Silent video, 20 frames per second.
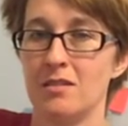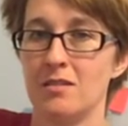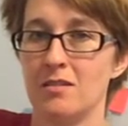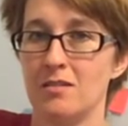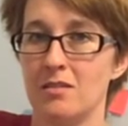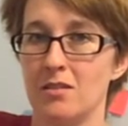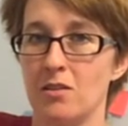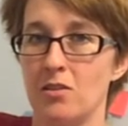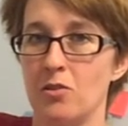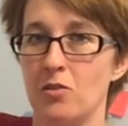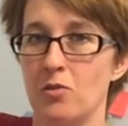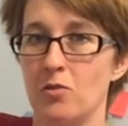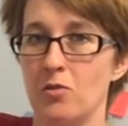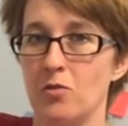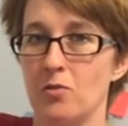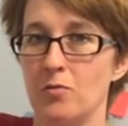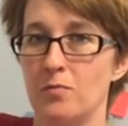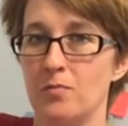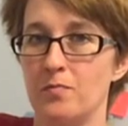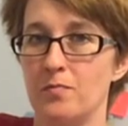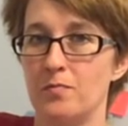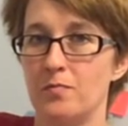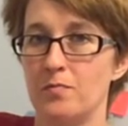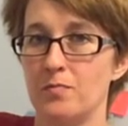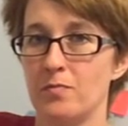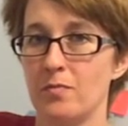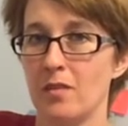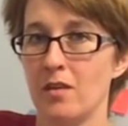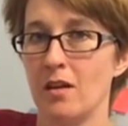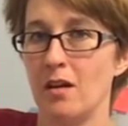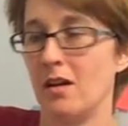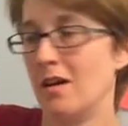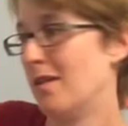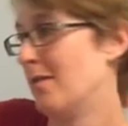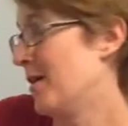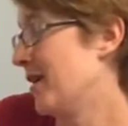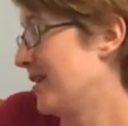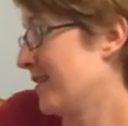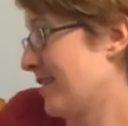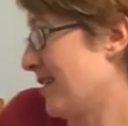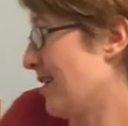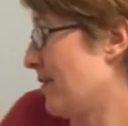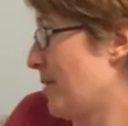So, uh, and yeah,